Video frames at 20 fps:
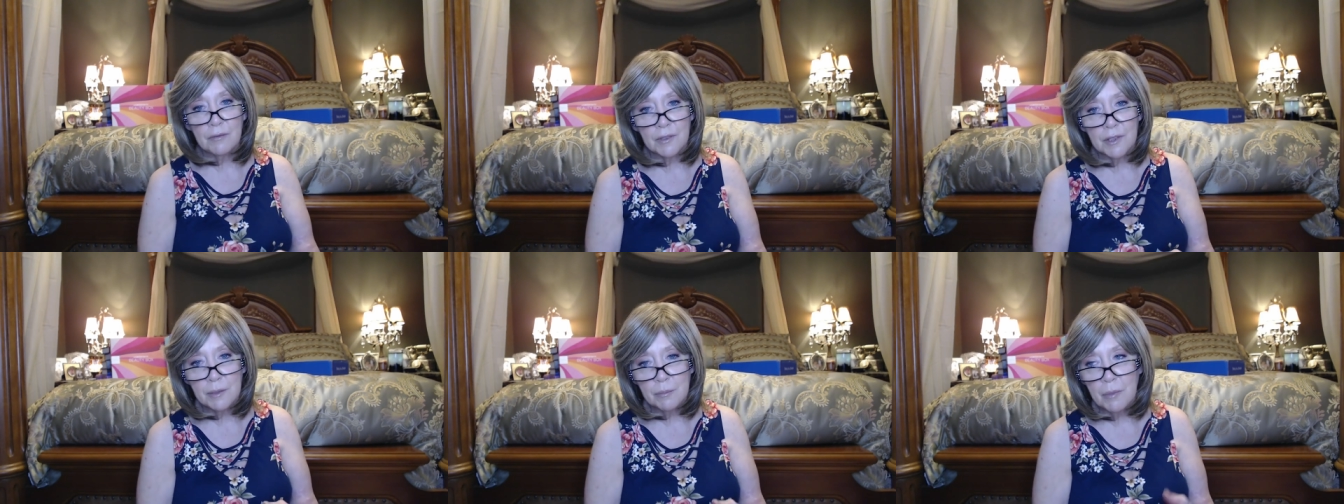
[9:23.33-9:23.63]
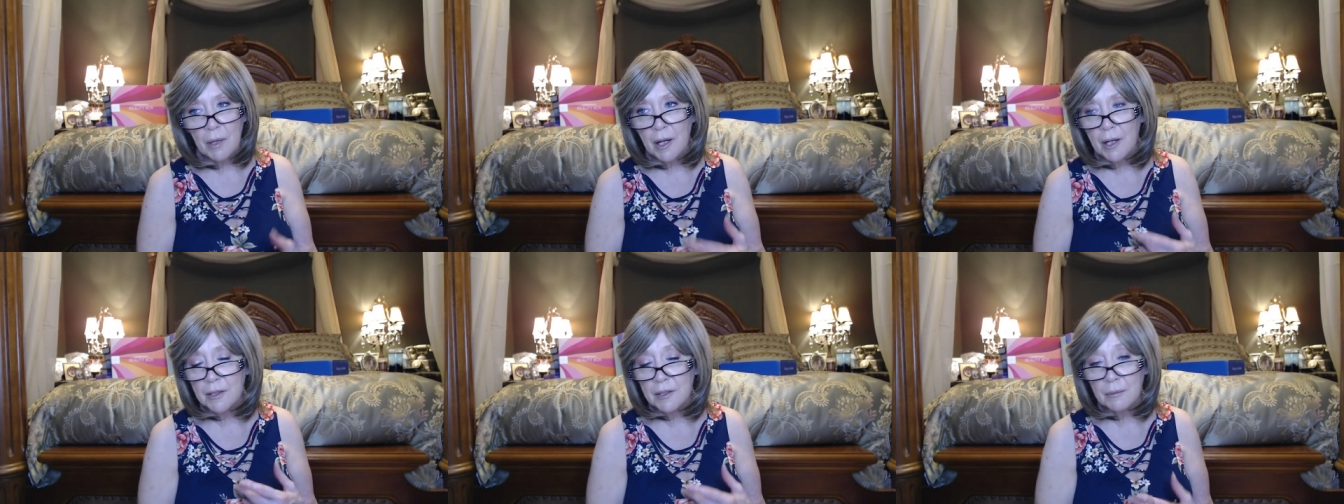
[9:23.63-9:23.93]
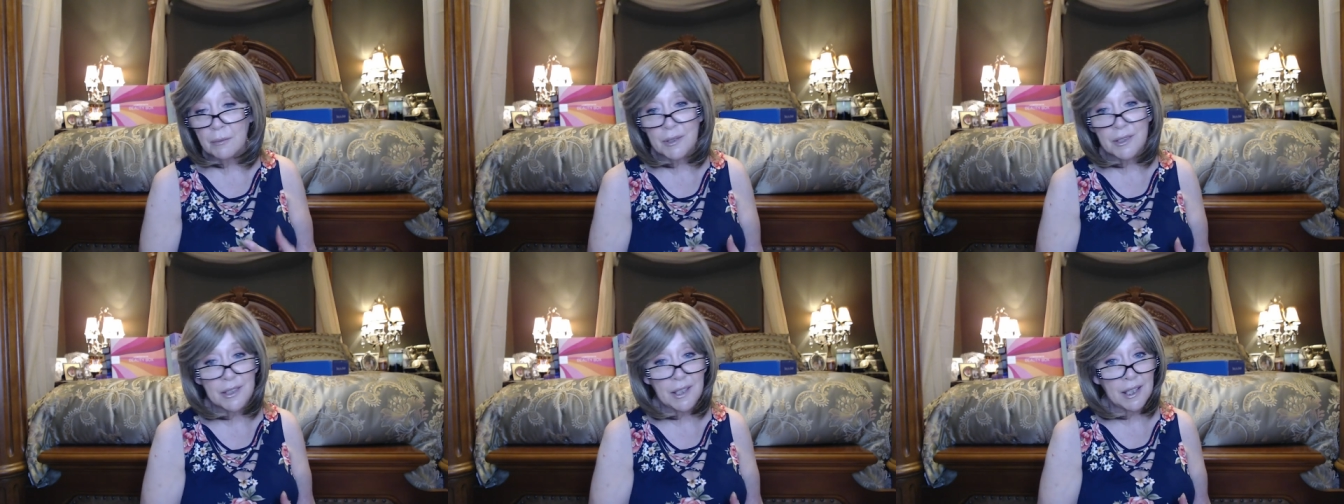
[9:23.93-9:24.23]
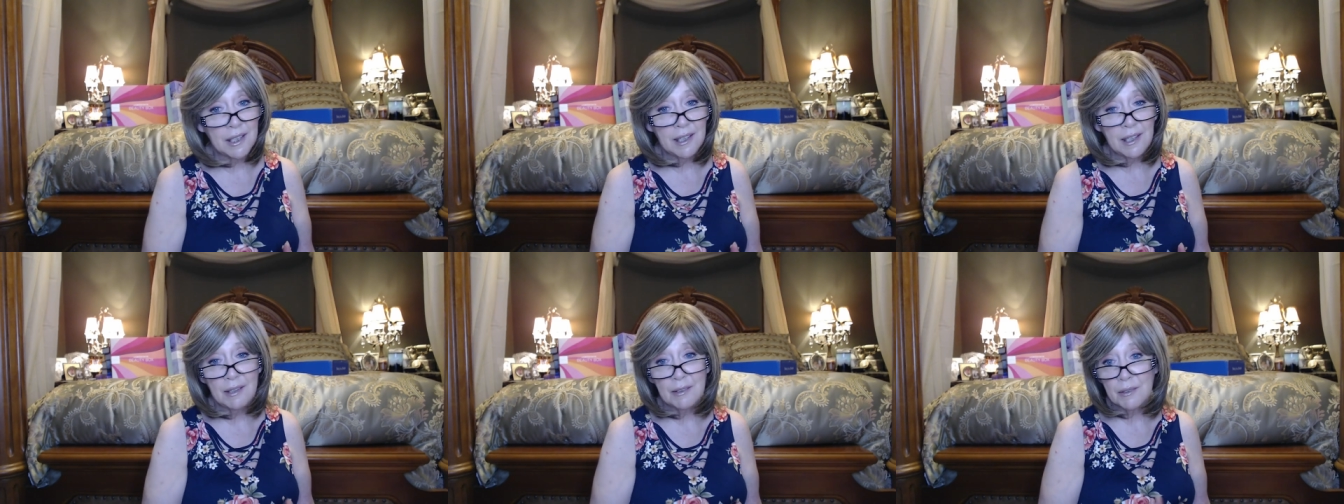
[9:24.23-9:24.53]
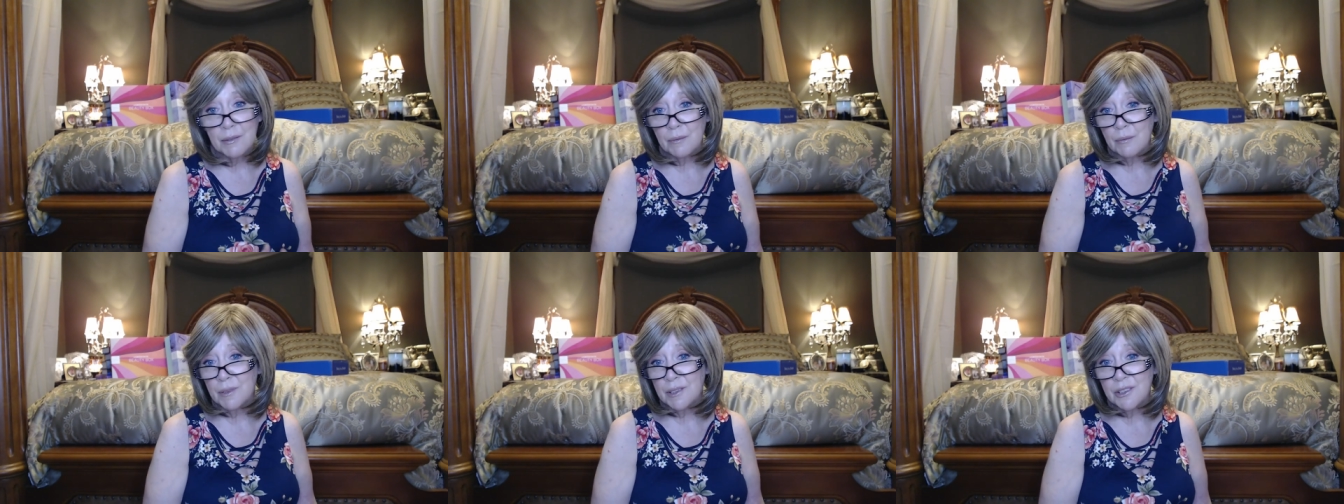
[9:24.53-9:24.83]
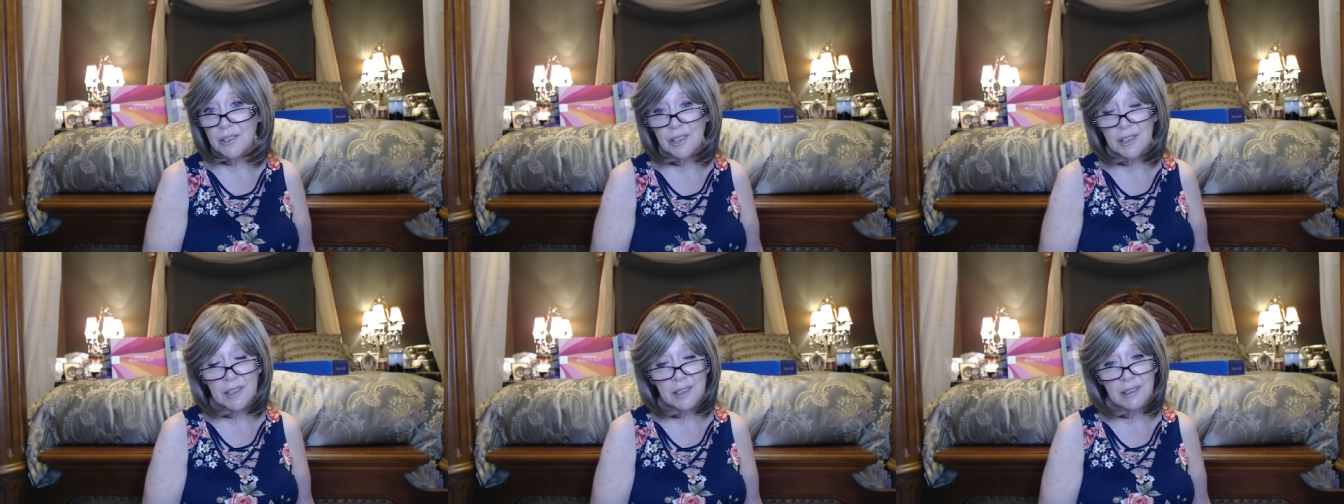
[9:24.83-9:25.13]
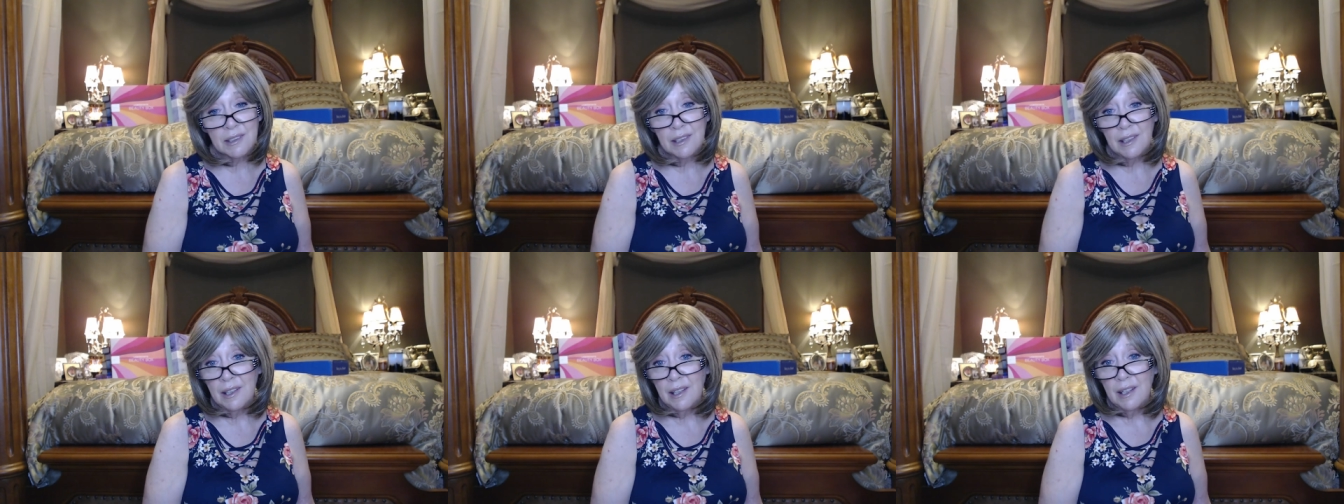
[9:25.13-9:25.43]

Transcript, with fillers: respond it was like it was just